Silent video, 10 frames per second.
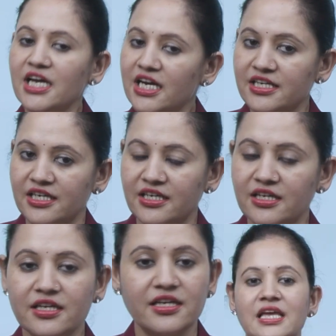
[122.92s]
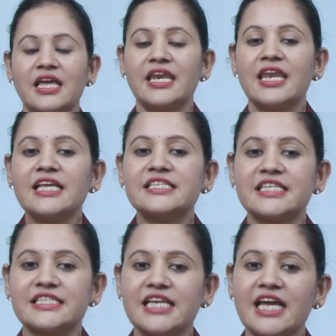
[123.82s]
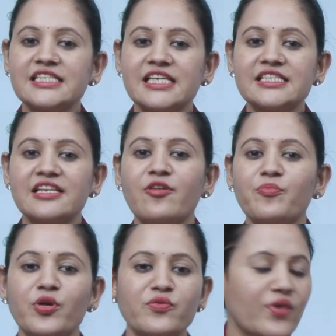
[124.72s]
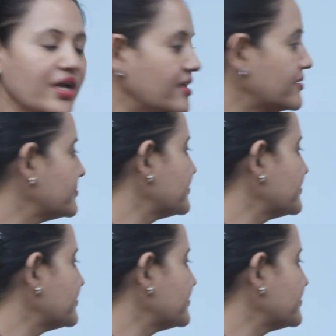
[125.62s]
100. Next is exercise 11.1.